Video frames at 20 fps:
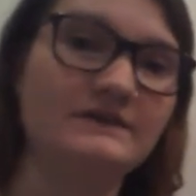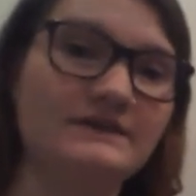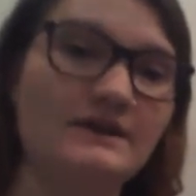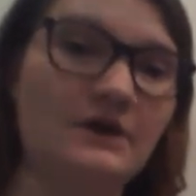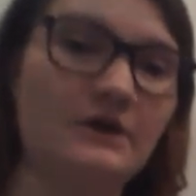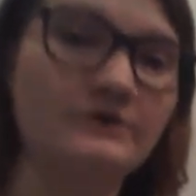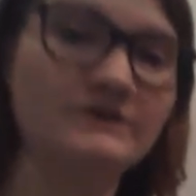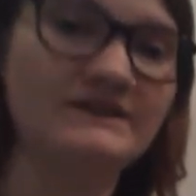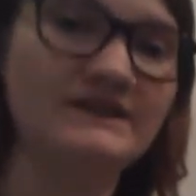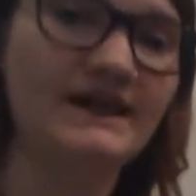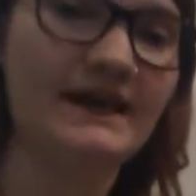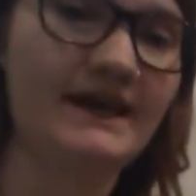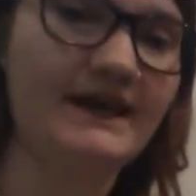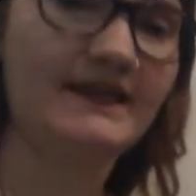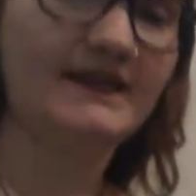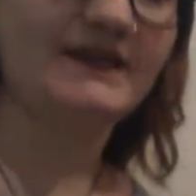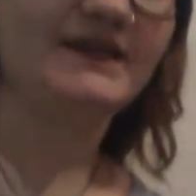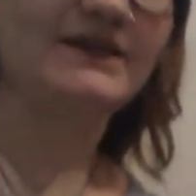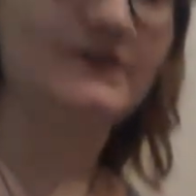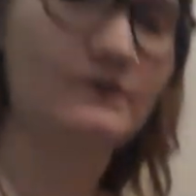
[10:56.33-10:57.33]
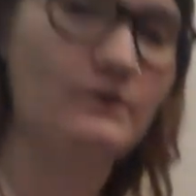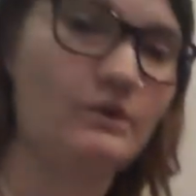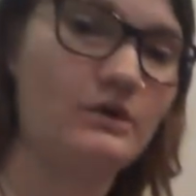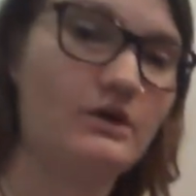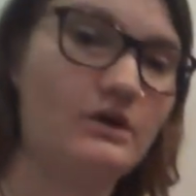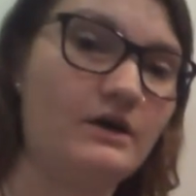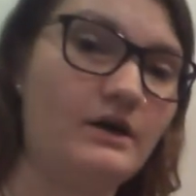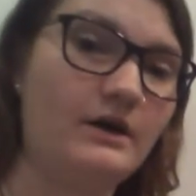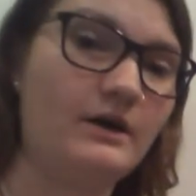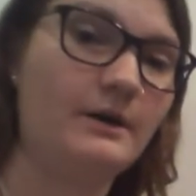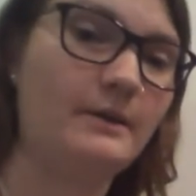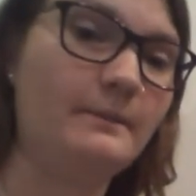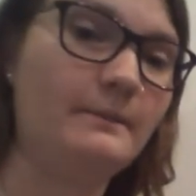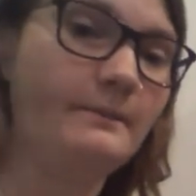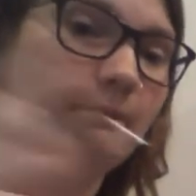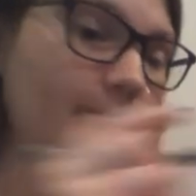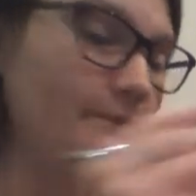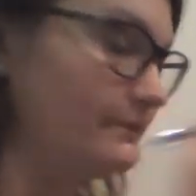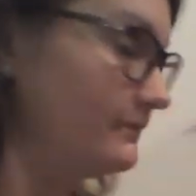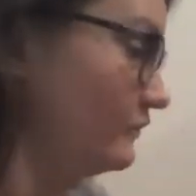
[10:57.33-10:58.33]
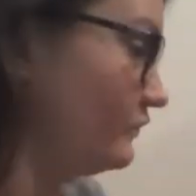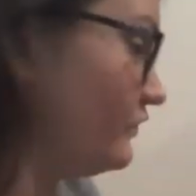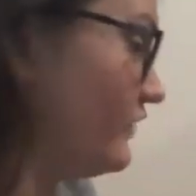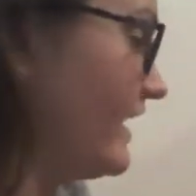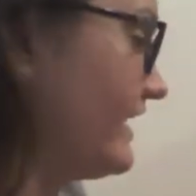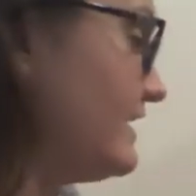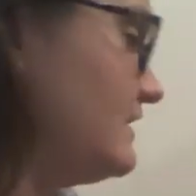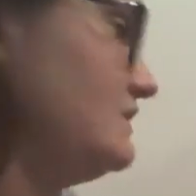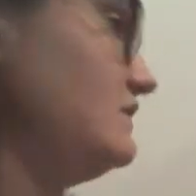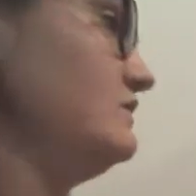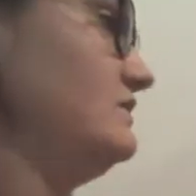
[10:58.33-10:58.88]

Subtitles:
So take your writing